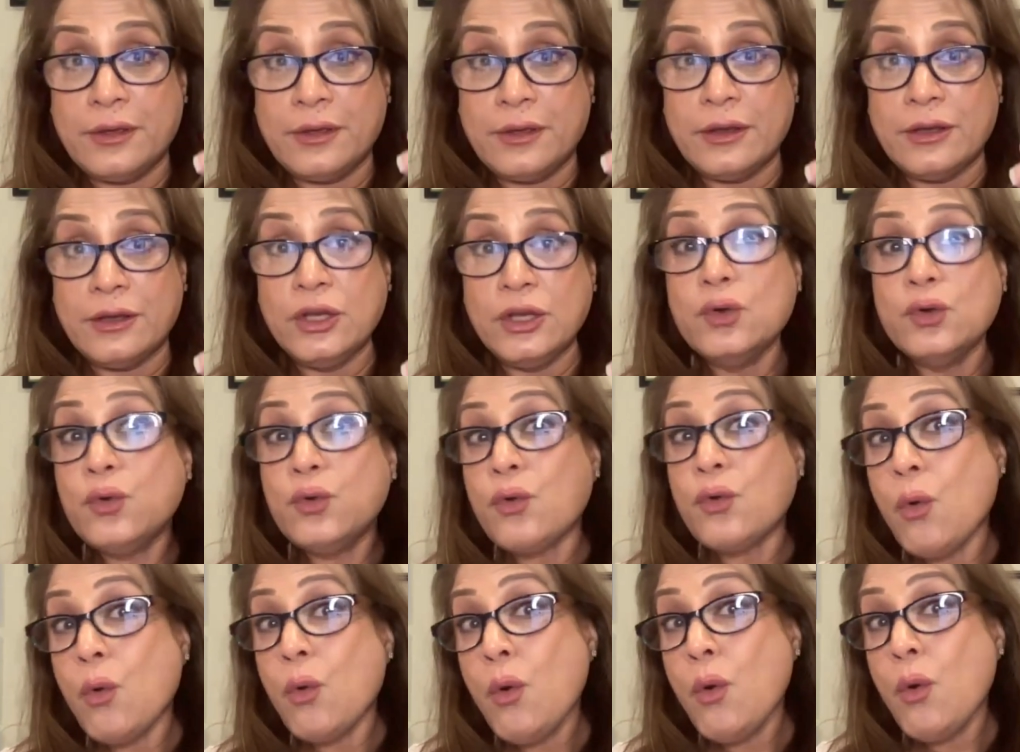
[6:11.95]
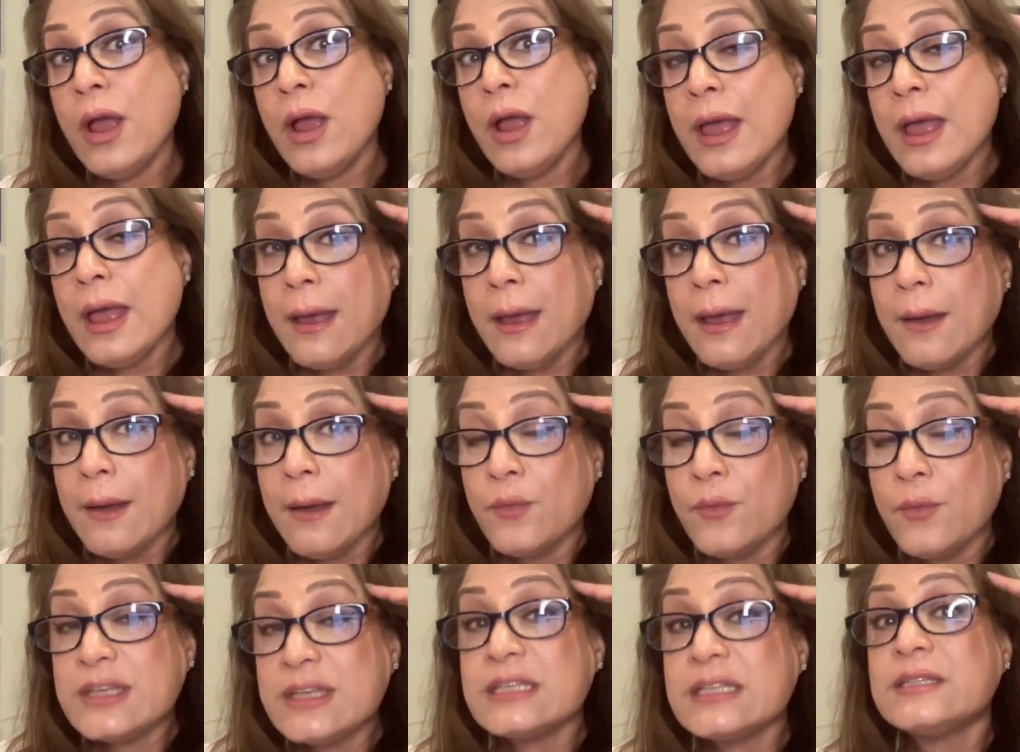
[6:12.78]
neuro,
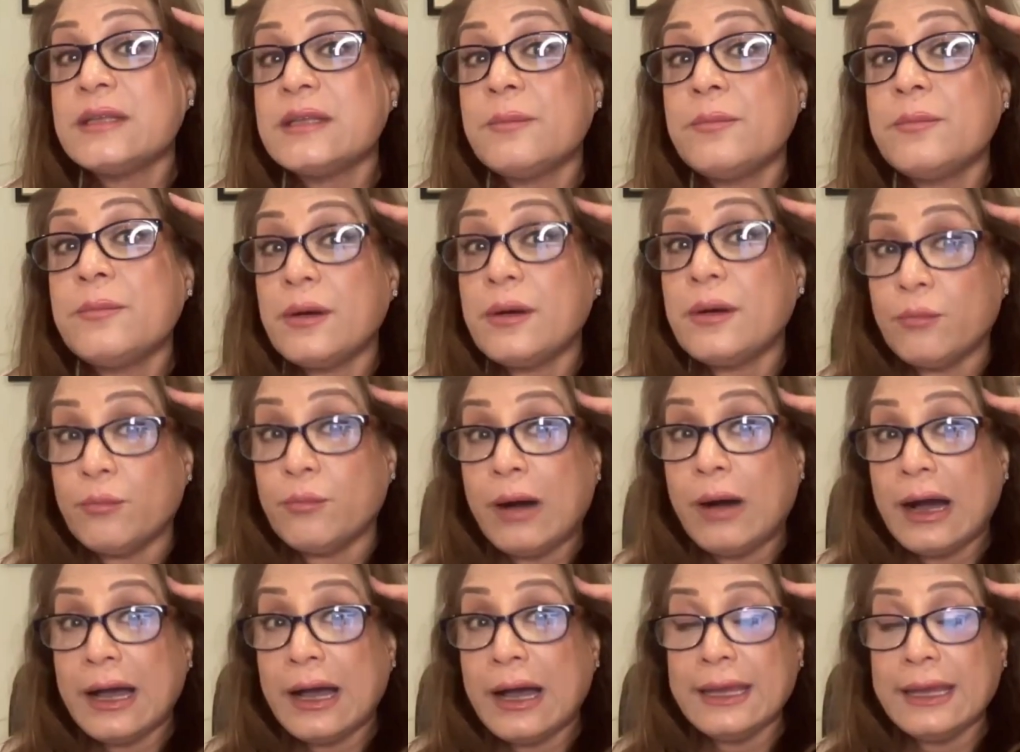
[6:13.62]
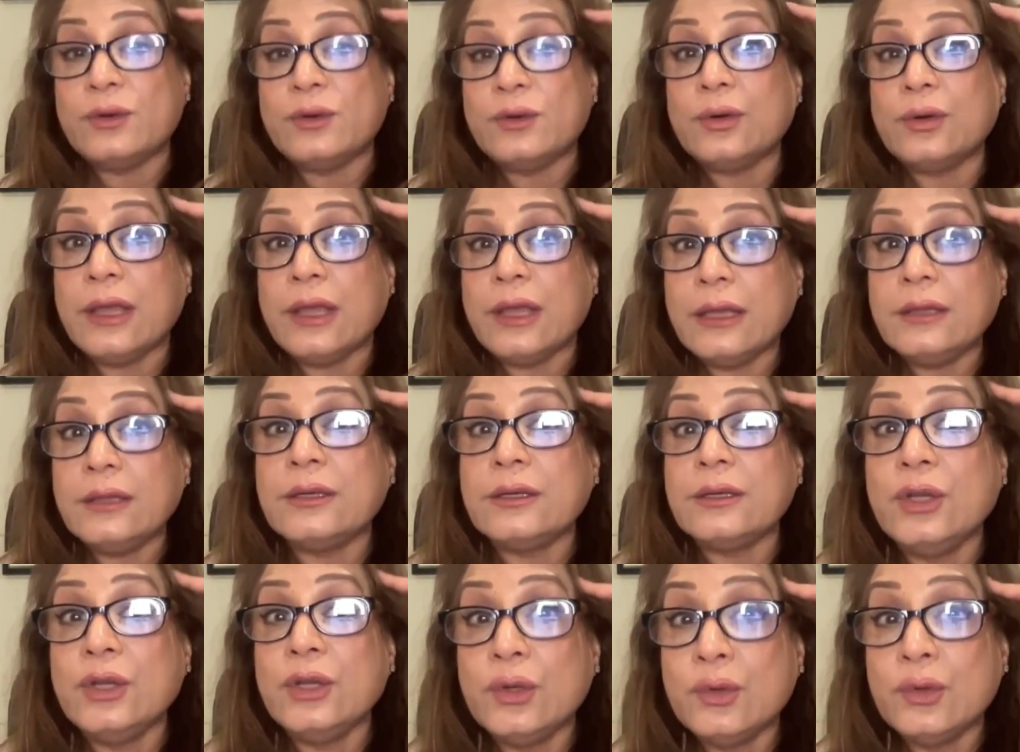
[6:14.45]
which is the mind. Okay, the
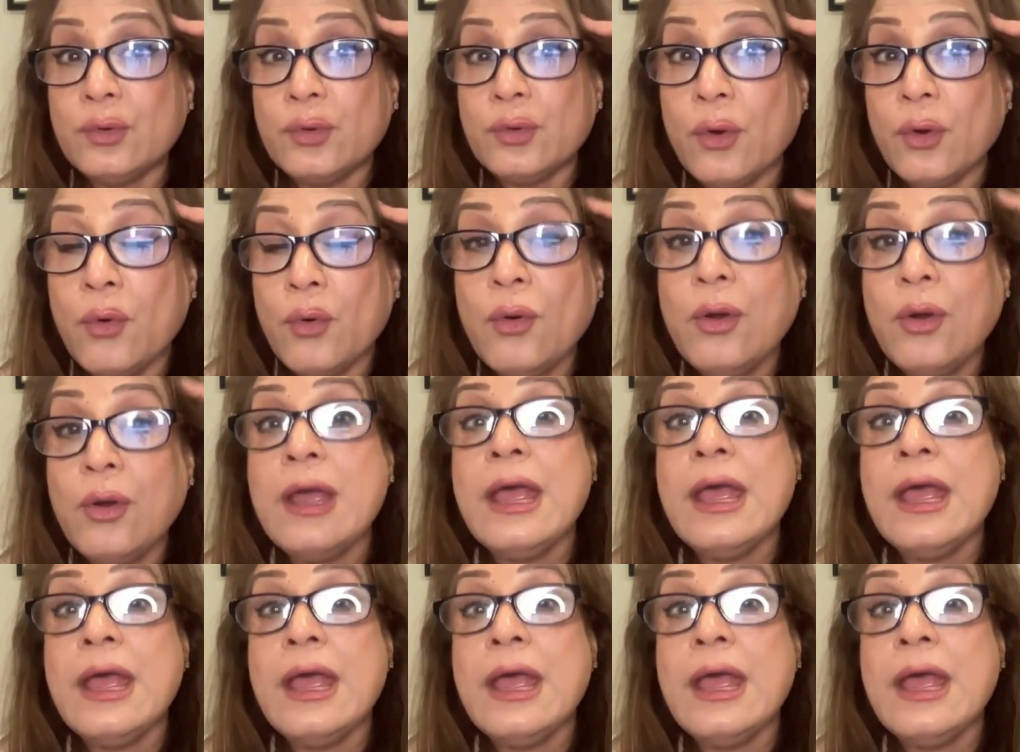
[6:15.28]
neuro